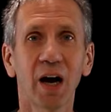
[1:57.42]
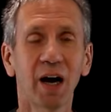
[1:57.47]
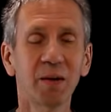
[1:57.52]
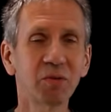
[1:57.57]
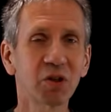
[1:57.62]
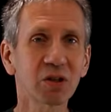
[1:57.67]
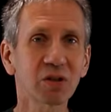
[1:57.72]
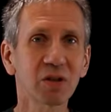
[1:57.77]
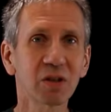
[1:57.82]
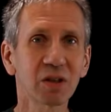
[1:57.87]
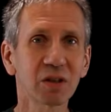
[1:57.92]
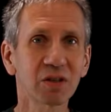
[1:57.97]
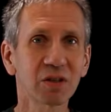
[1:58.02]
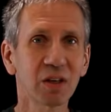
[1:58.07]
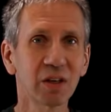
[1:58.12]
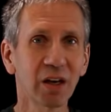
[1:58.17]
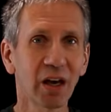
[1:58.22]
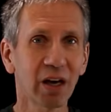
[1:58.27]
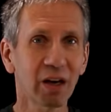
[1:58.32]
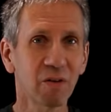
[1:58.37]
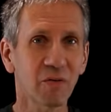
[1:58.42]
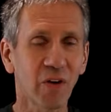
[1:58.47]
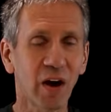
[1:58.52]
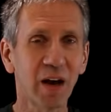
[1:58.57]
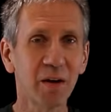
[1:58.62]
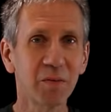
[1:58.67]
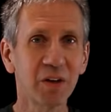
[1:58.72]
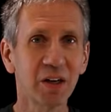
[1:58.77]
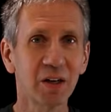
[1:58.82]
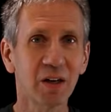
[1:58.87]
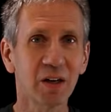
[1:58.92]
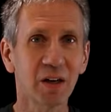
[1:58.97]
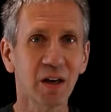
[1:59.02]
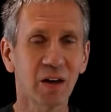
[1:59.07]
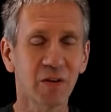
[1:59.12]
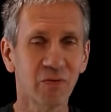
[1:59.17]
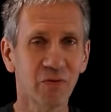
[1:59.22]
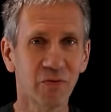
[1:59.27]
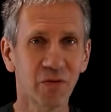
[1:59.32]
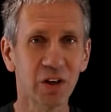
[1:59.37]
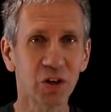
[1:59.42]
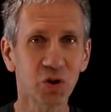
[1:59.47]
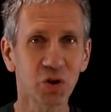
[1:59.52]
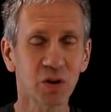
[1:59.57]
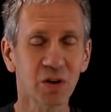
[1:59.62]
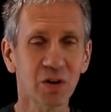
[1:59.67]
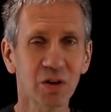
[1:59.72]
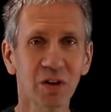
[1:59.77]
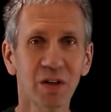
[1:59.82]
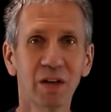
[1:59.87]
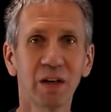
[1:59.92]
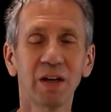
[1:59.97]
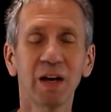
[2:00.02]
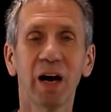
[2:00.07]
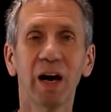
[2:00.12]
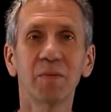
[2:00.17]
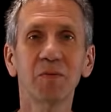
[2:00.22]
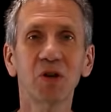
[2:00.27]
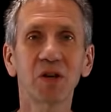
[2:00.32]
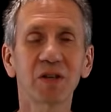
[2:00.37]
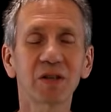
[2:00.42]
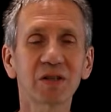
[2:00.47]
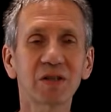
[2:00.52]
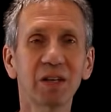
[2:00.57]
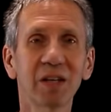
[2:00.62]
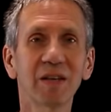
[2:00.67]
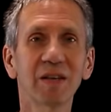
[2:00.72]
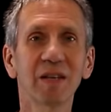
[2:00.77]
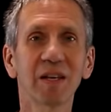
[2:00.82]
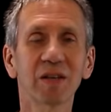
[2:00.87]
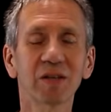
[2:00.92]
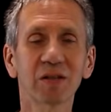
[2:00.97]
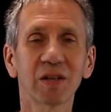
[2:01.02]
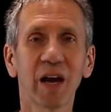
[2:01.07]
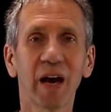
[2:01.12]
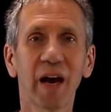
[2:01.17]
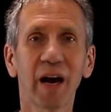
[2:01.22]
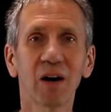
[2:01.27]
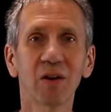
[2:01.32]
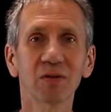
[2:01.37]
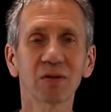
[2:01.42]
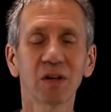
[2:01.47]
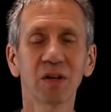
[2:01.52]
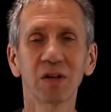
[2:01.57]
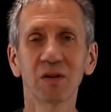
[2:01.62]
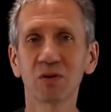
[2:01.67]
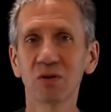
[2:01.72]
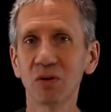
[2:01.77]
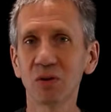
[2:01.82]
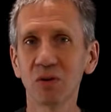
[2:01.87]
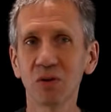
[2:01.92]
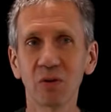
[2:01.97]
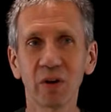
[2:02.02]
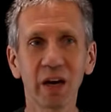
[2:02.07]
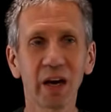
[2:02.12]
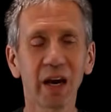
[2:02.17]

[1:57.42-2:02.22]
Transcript: I'm just going to send out, if I'm a fisher, I'm going to send this out to